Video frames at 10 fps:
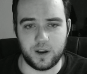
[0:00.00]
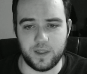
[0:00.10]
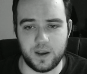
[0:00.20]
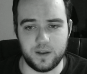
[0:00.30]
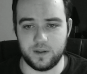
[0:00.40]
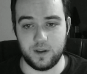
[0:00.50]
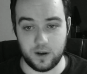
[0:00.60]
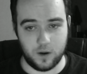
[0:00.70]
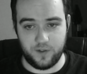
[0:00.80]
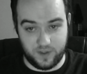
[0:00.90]
And then and, you
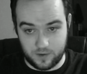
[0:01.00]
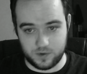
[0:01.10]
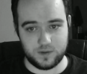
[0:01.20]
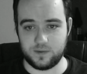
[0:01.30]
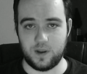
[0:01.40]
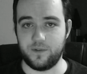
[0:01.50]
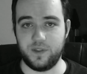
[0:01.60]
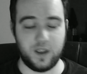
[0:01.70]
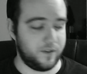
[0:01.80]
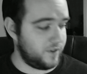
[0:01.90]
know, I found
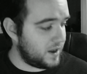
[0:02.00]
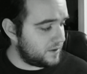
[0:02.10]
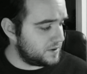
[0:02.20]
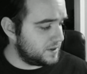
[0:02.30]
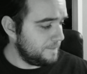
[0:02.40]
everything I found,